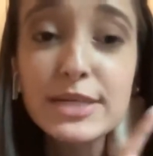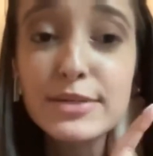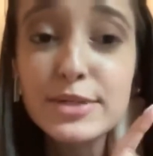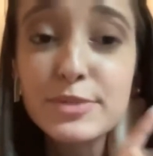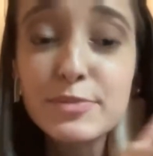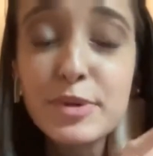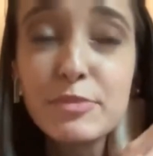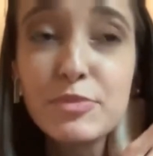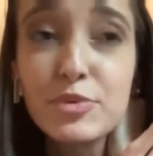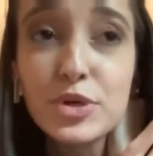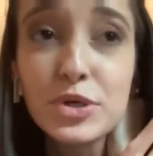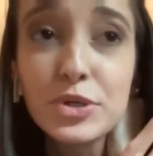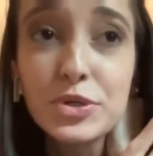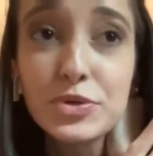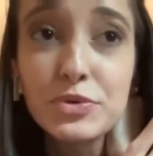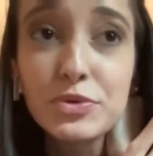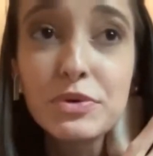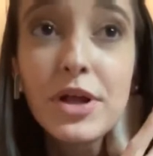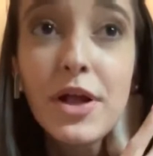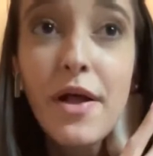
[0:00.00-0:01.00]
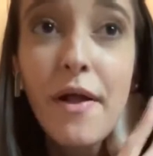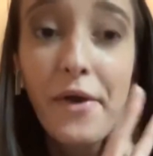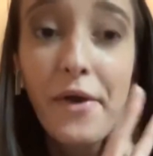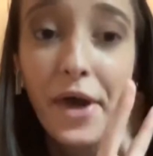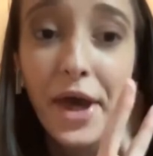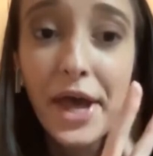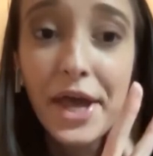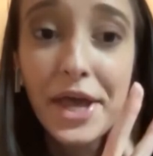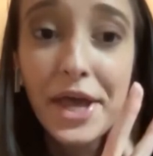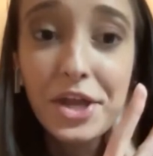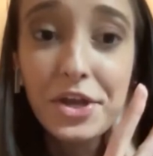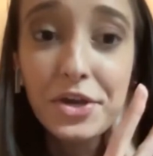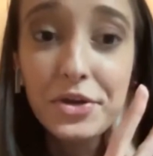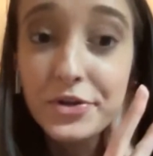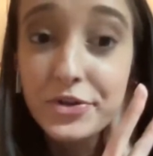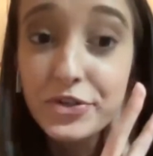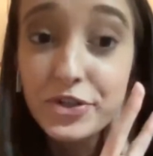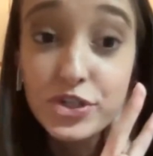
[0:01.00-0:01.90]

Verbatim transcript: It was people who I had